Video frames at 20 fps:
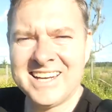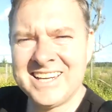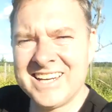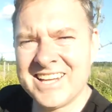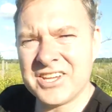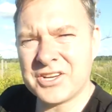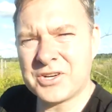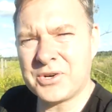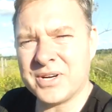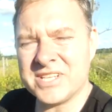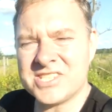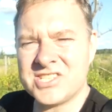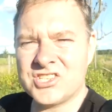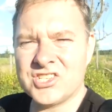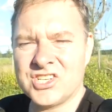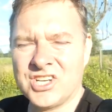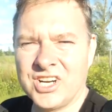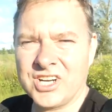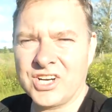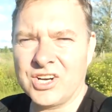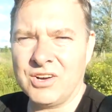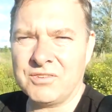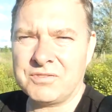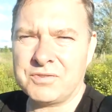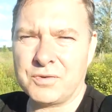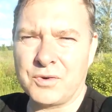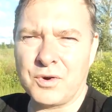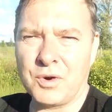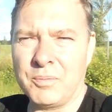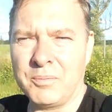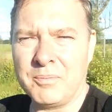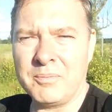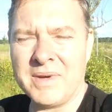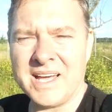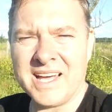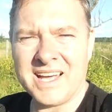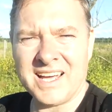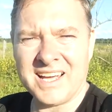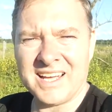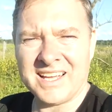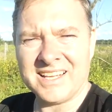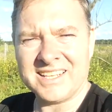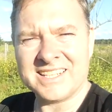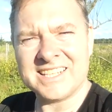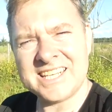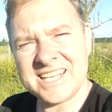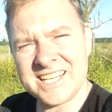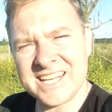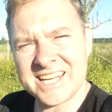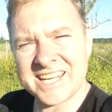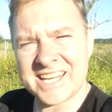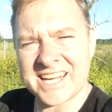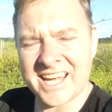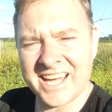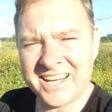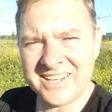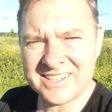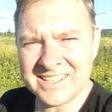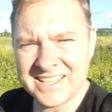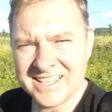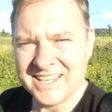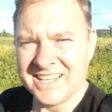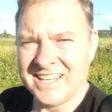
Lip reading: Another question I got from Kitty Cat